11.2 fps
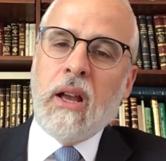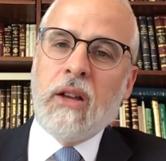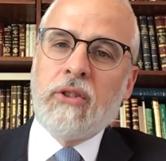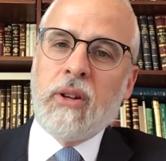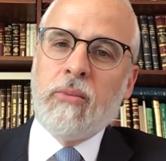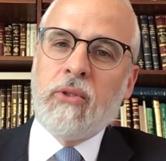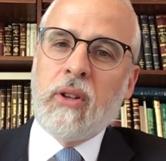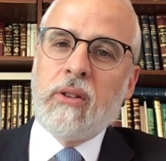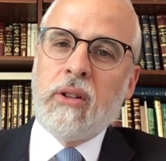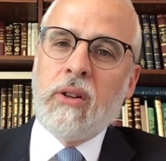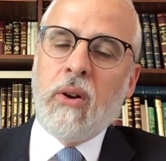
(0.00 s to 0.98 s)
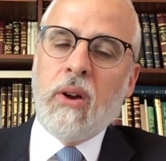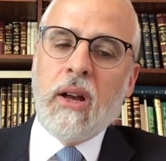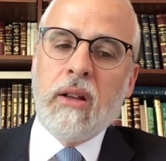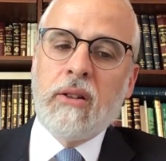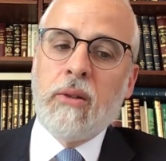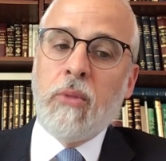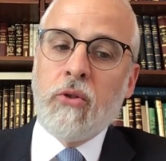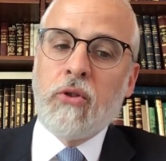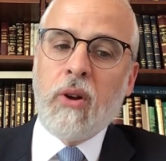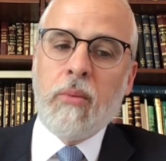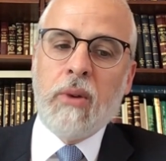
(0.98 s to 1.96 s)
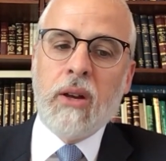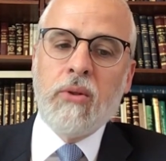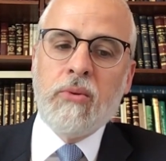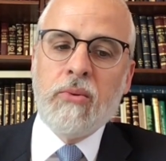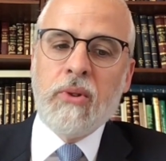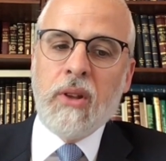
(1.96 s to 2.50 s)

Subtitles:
Hashem said to Moshe Rabbeinu,